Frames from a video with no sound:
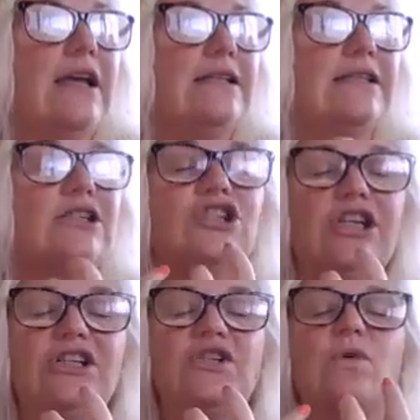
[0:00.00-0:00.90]
it's a
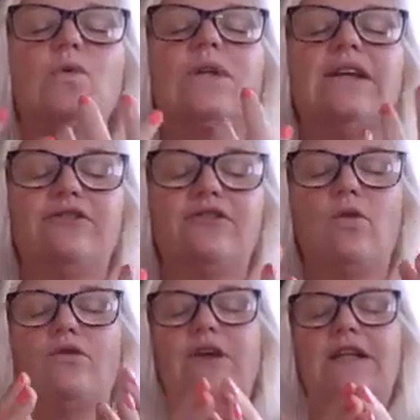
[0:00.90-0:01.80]
gentle liftoff.